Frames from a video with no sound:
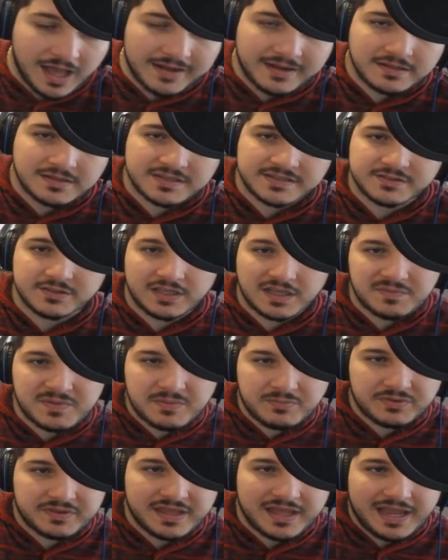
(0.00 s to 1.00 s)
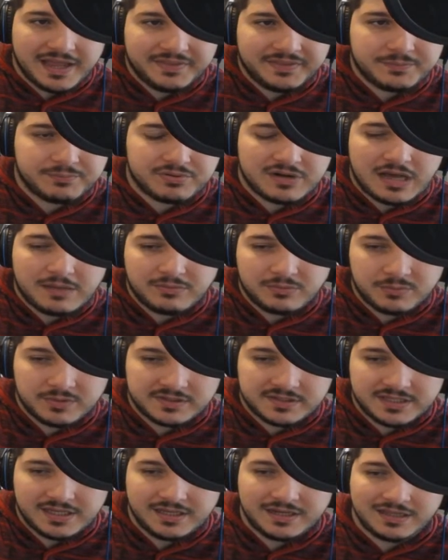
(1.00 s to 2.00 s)
because a lot of people that had the problem
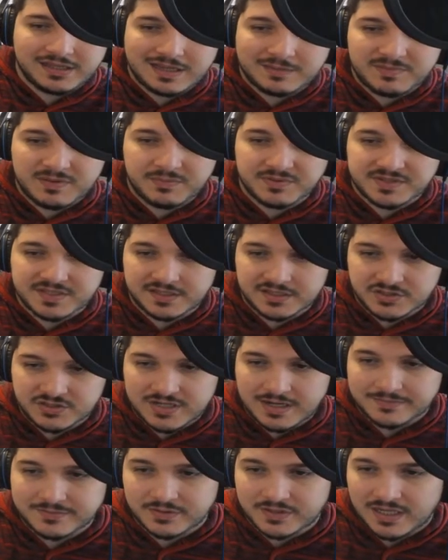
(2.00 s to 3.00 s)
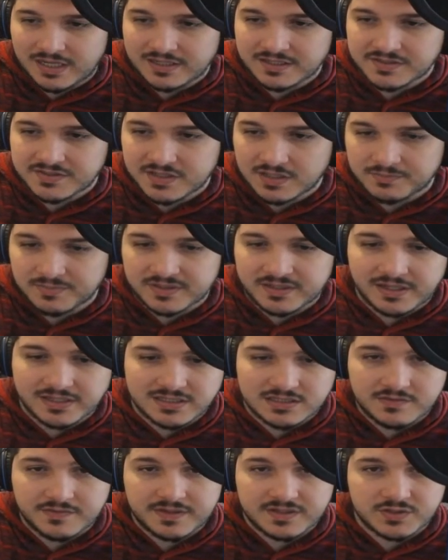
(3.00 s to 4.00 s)
with that, and a lot of people said this chapter kind of sucked
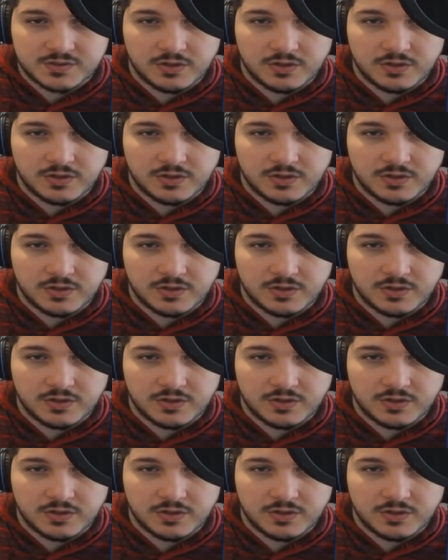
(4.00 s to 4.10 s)
because of it.